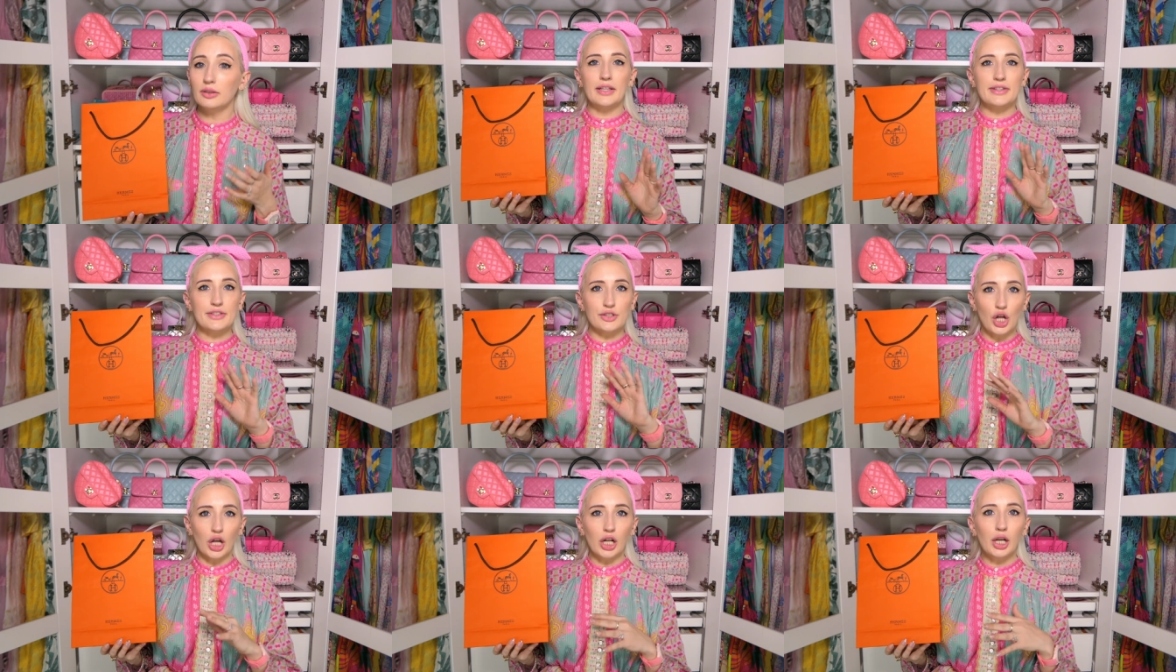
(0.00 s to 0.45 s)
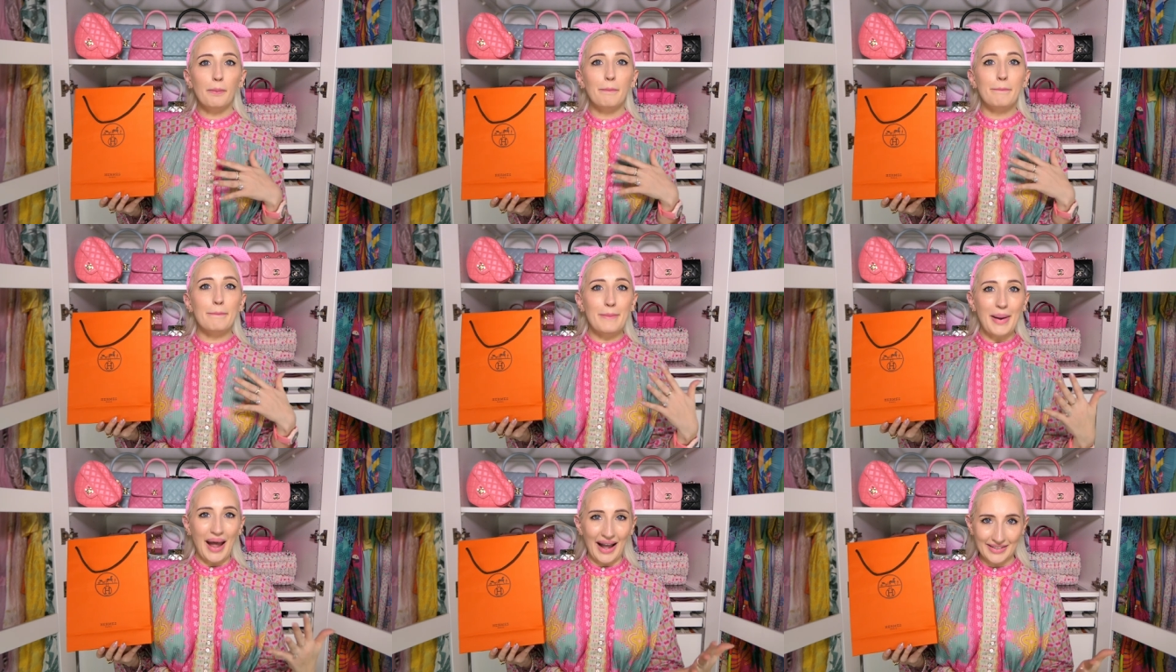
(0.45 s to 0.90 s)
It's not
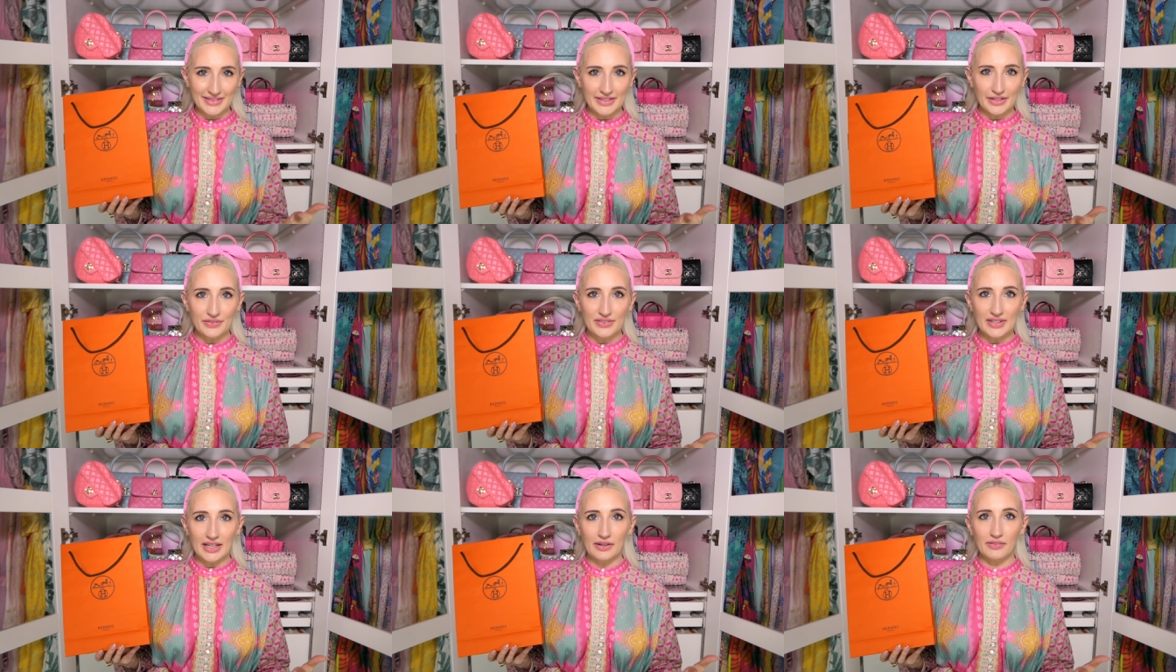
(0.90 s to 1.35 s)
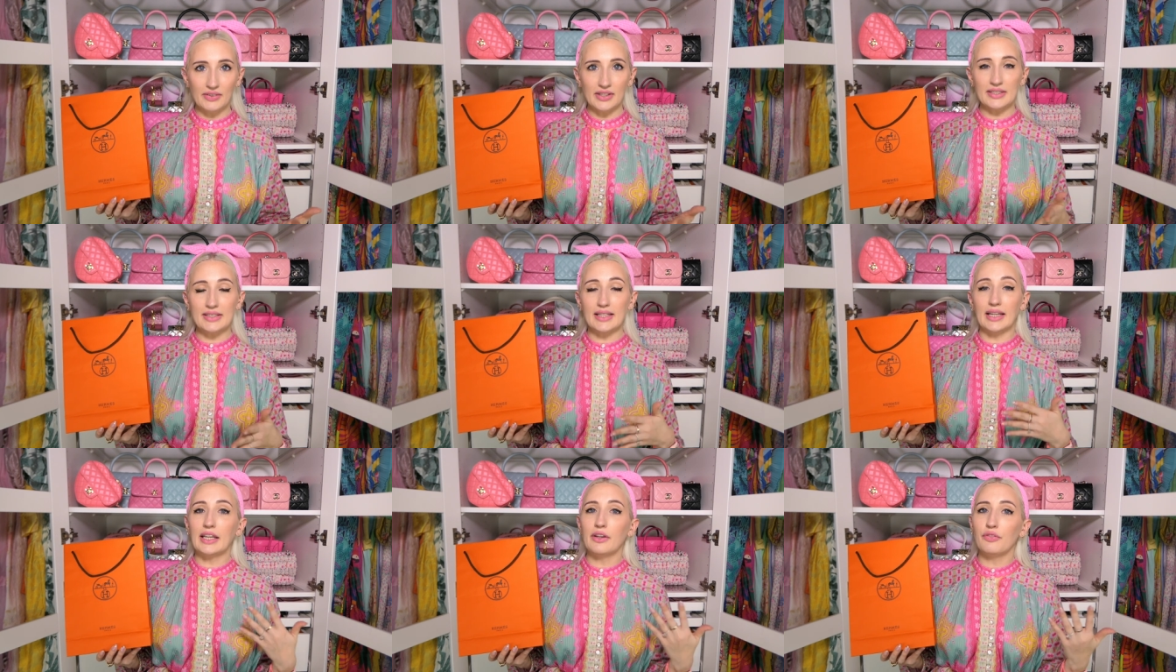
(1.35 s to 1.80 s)
a massive
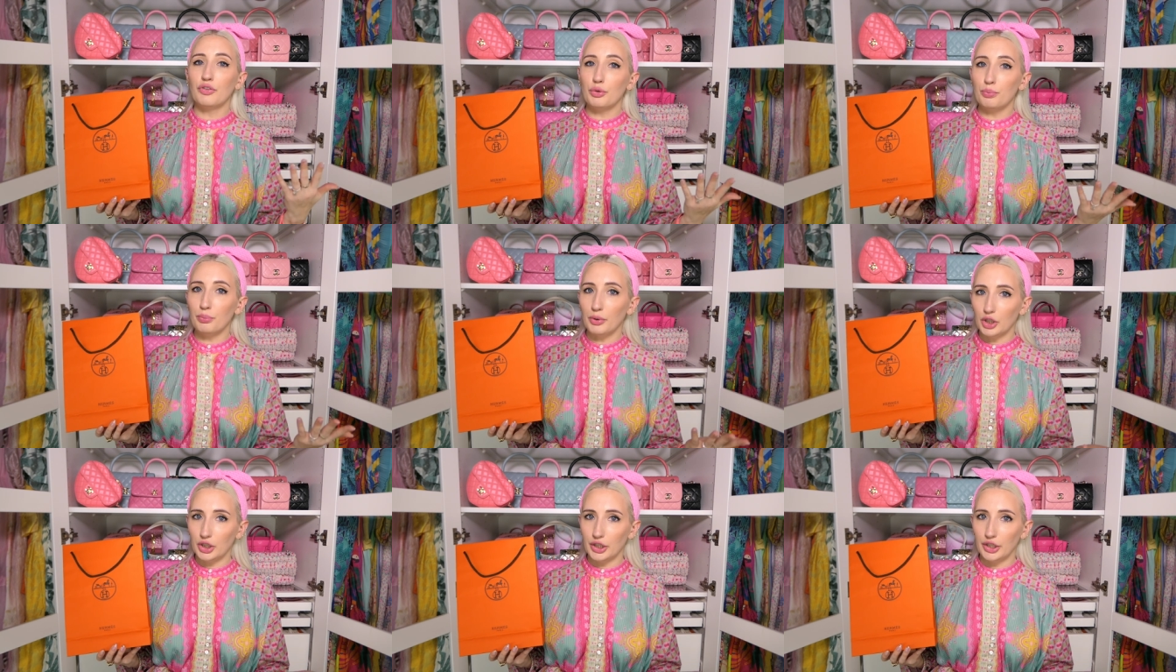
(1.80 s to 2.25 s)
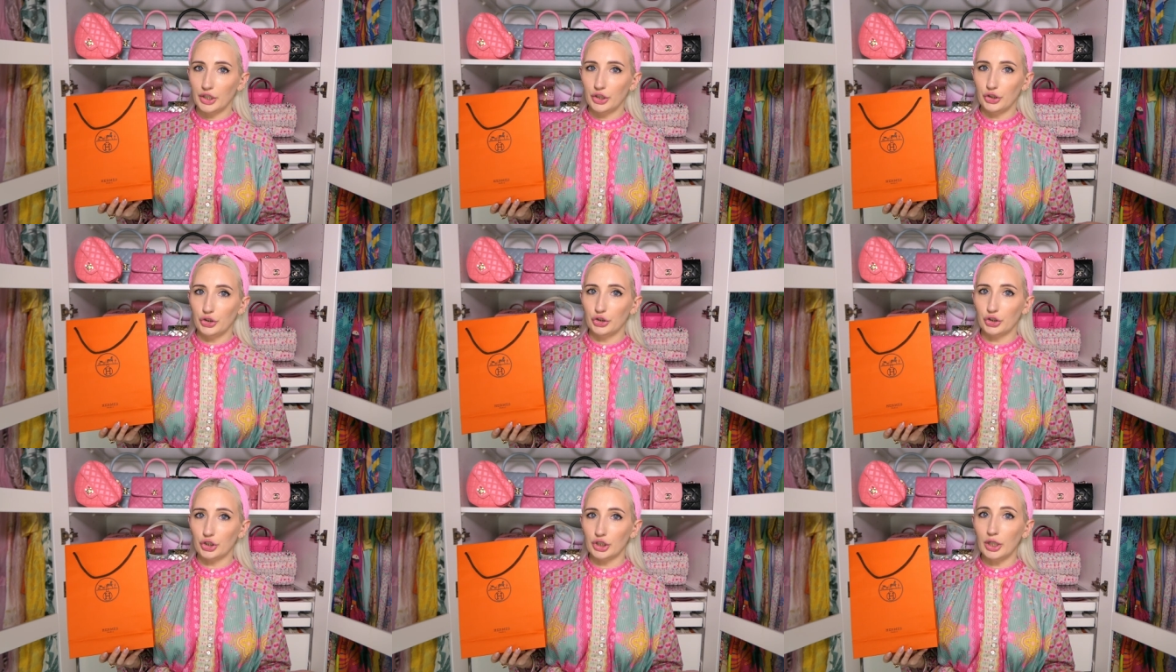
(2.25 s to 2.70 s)
savings like if you bought it
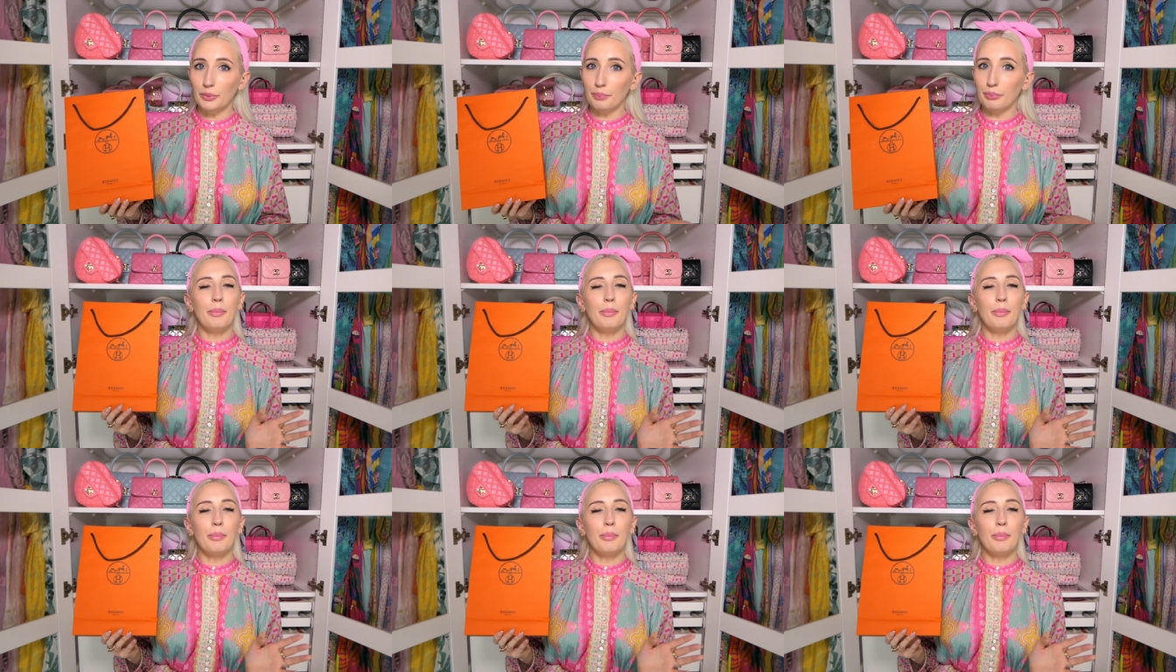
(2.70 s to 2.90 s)
in Europe.